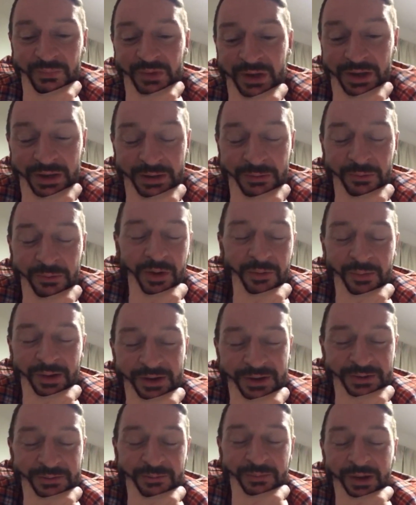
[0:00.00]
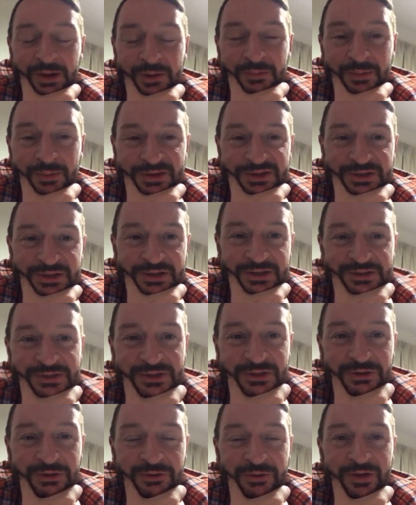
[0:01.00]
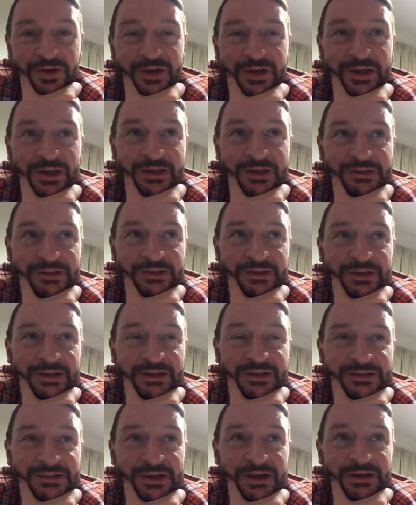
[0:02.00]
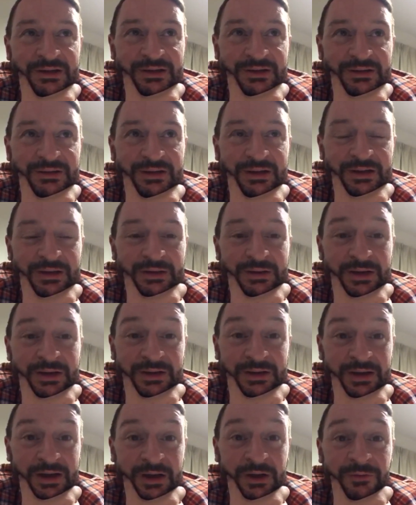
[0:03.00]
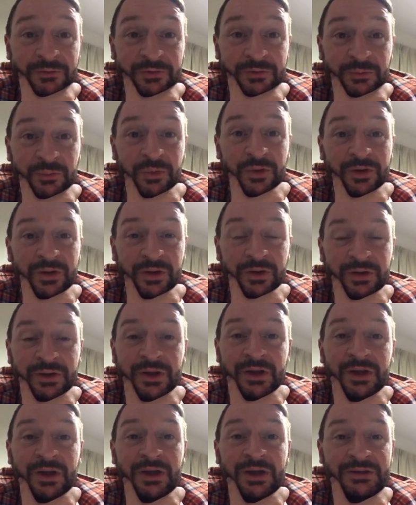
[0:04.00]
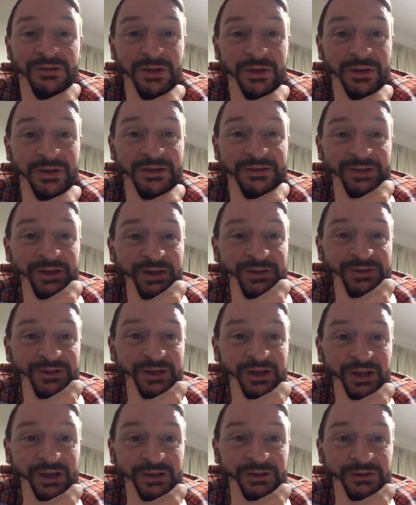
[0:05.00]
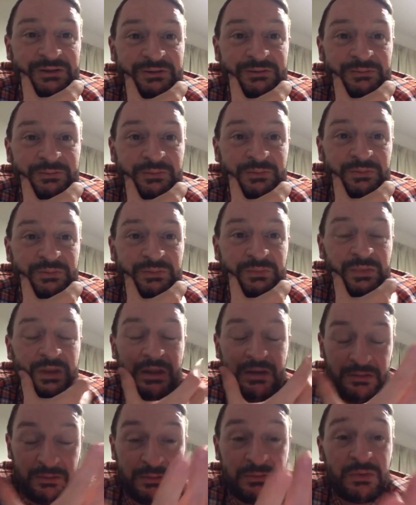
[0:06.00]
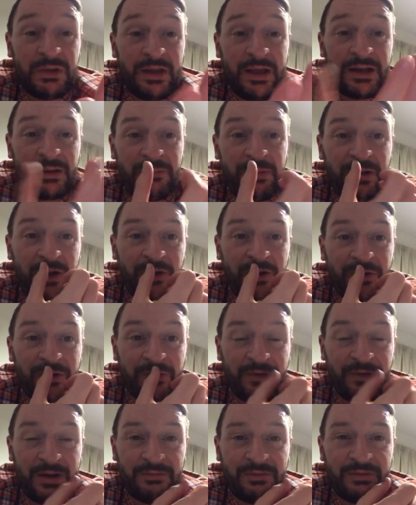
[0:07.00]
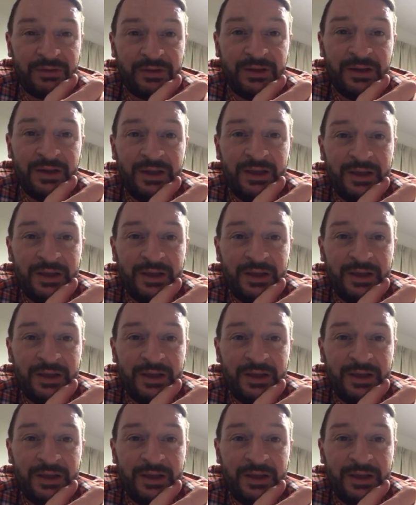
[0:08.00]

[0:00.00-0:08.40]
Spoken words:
he won't mind me mentioning this story. He decided he had a day off from work. So he decided to he had a partner and everything.